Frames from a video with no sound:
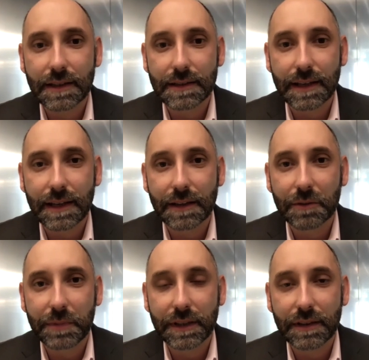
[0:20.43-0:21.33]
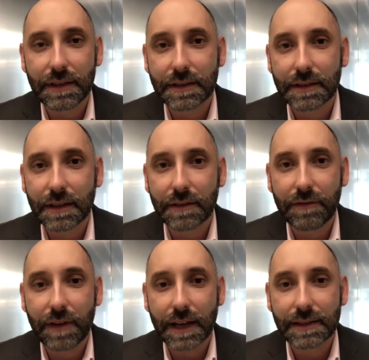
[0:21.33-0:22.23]
as they can to bring these
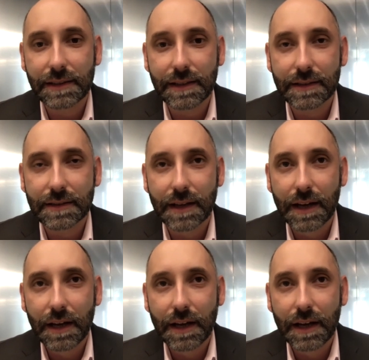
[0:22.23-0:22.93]
vaccines